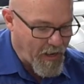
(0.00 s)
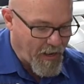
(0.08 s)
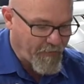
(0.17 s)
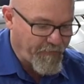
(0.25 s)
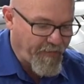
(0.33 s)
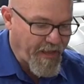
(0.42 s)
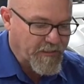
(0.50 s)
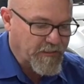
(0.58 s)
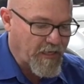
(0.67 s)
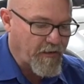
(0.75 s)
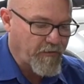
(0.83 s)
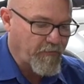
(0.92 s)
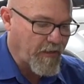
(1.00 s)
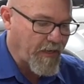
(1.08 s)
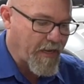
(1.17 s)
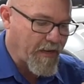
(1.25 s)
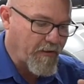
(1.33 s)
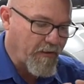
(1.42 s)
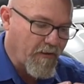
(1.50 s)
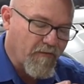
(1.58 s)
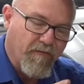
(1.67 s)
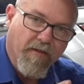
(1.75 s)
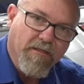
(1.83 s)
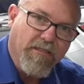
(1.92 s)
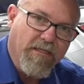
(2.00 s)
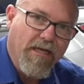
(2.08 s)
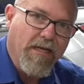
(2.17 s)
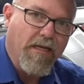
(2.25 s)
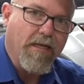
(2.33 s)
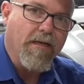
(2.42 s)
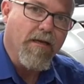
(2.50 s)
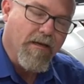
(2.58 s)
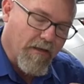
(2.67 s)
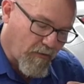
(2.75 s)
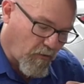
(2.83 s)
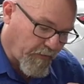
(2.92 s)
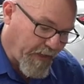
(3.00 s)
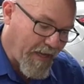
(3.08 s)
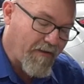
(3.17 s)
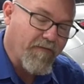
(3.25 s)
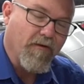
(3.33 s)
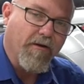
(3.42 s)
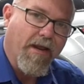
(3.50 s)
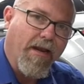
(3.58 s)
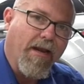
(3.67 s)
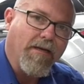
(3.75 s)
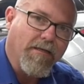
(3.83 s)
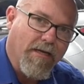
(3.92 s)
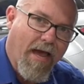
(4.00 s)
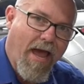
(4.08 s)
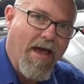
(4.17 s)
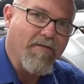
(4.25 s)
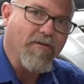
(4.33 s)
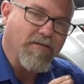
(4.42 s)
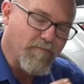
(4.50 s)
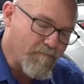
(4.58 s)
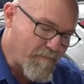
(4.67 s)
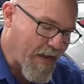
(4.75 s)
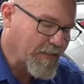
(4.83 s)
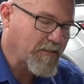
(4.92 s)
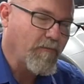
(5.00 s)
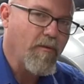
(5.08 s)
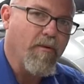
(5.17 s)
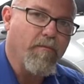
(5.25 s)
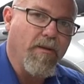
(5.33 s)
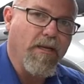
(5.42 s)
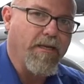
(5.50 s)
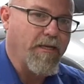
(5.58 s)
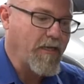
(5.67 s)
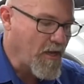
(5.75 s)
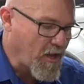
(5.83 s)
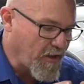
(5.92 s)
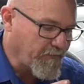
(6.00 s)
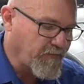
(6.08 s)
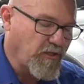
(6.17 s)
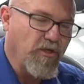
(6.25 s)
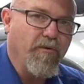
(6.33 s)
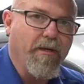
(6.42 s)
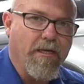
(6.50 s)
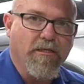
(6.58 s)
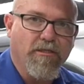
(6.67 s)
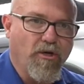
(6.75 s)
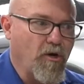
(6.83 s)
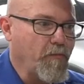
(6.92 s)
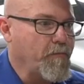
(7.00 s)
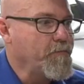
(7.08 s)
and that's going to allow for the sealing or the air filter to have its maximum ability of doing its job.